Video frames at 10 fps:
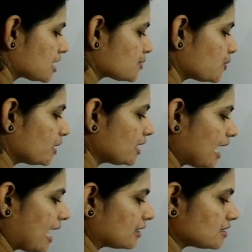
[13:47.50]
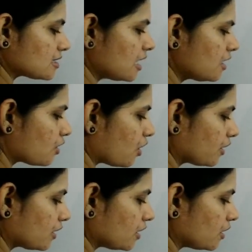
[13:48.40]
corresponding angles are
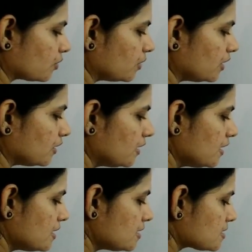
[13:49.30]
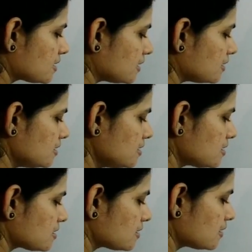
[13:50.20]
not equal.
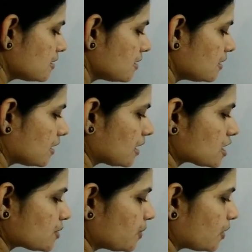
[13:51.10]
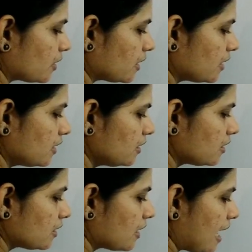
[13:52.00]
Since the
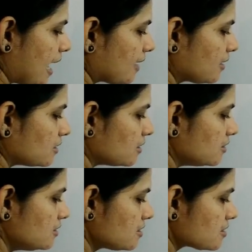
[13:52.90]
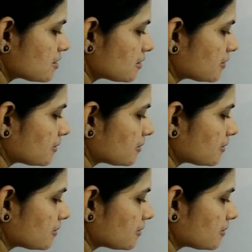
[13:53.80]
corresponding angles